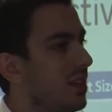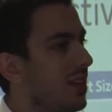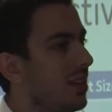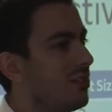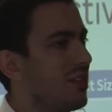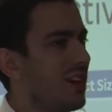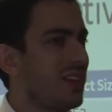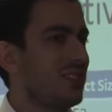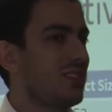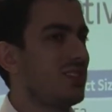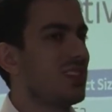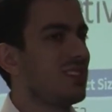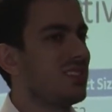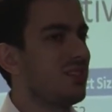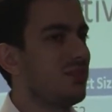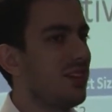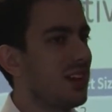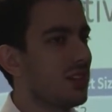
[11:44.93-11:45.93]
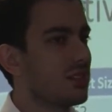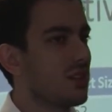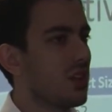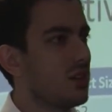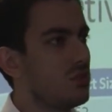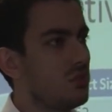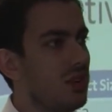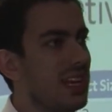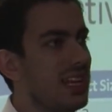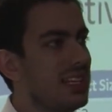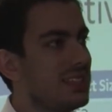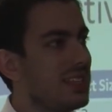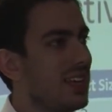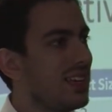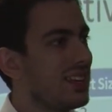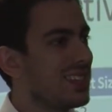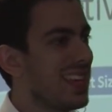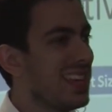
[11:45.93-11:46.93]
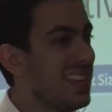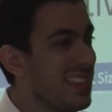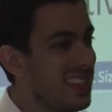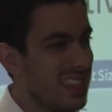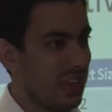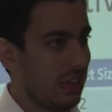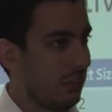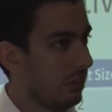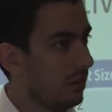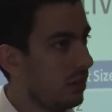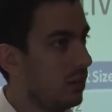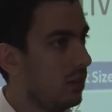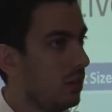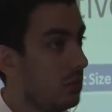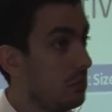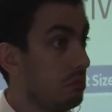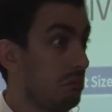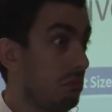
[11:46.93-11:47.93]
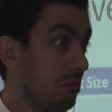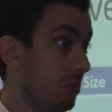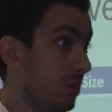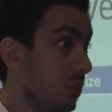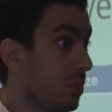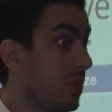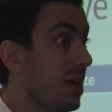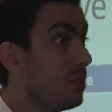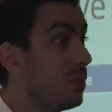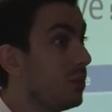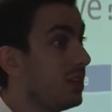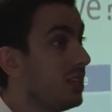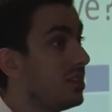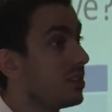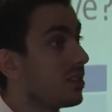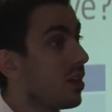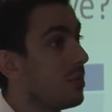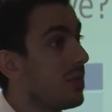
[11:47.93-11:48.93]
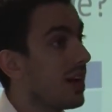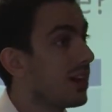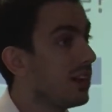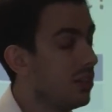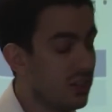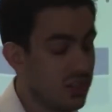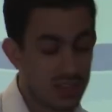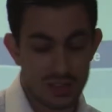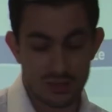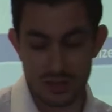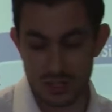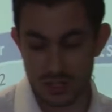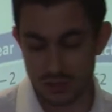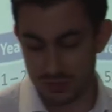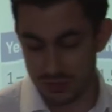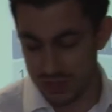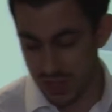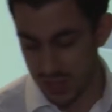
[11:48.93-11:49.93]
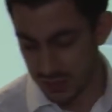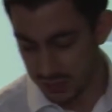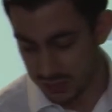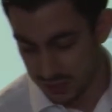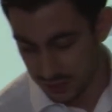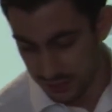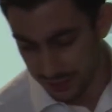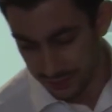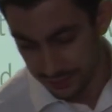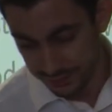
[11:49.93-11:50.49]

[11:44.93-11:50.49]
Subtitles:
In fact, does that effect size really tell us anything? Maybe we need to go back and look at the original results.